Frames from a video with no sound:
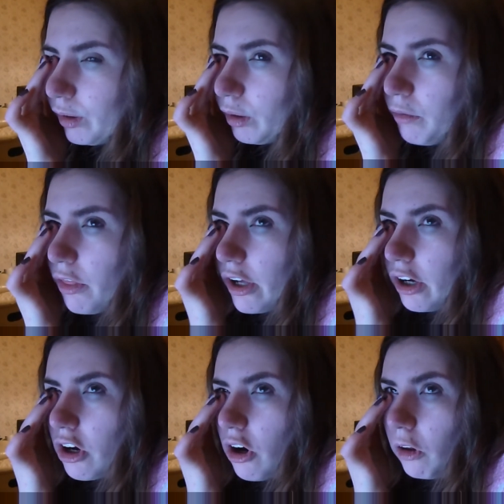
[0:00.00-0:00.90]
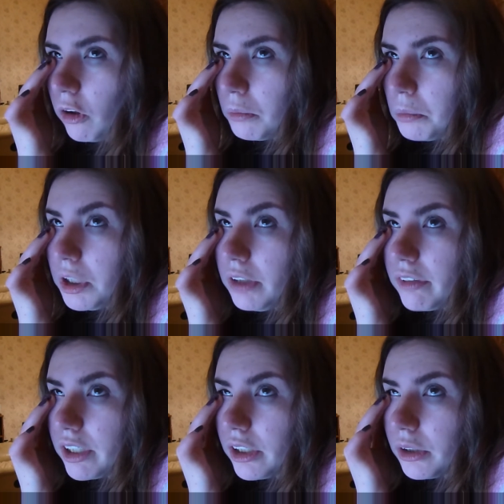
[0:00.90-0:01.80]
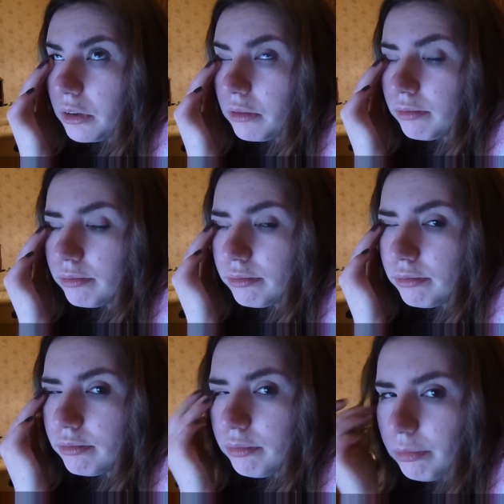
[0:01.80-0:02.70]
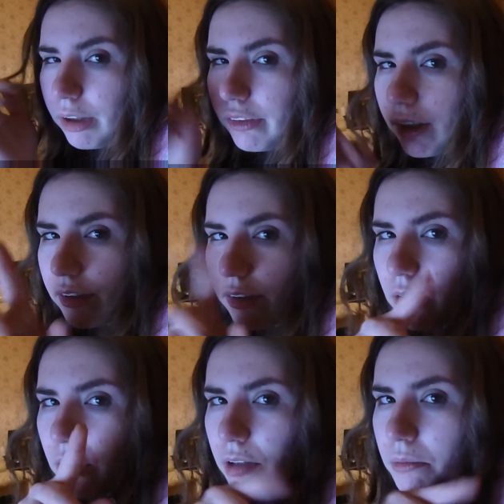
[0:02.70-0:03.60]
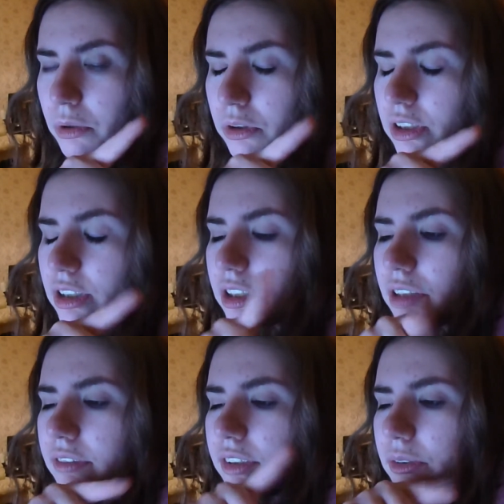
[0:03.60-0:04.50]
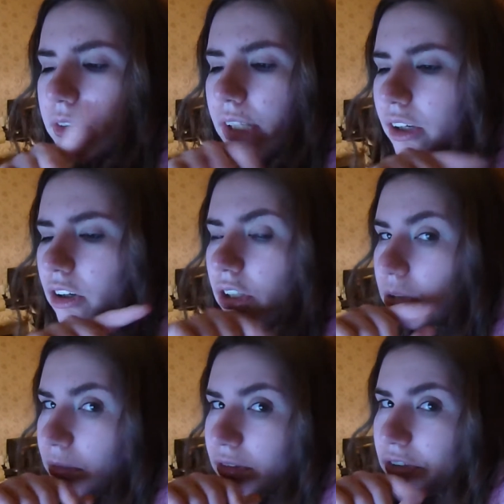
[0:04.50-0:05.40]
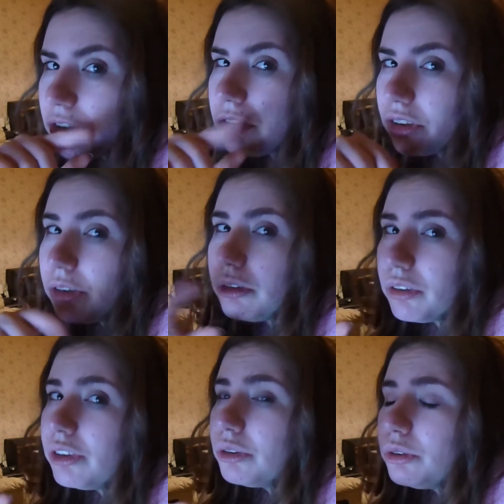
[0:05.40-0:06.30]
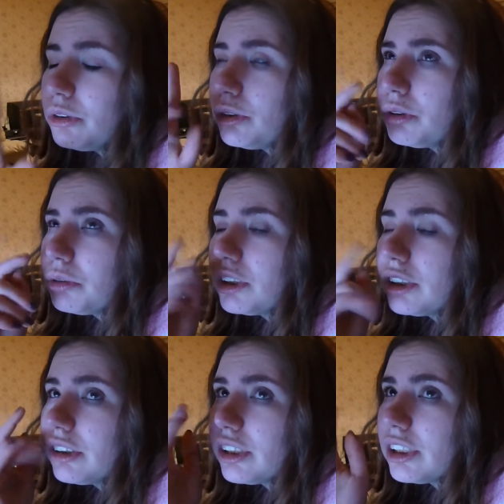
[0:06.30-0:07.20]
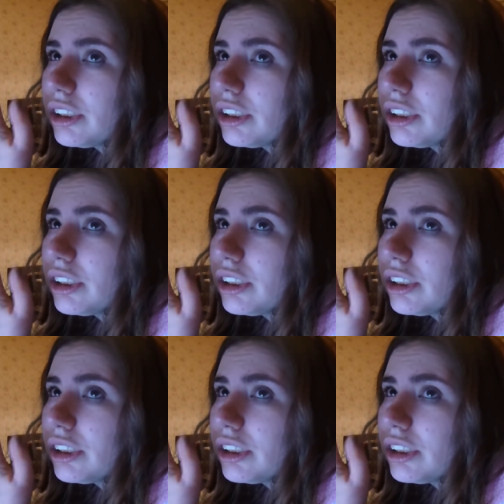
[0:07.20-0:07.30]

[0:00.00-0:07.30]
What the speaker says: with that Call on Me video. Like that, all most of the stuff they do in that Call on Me video, you do in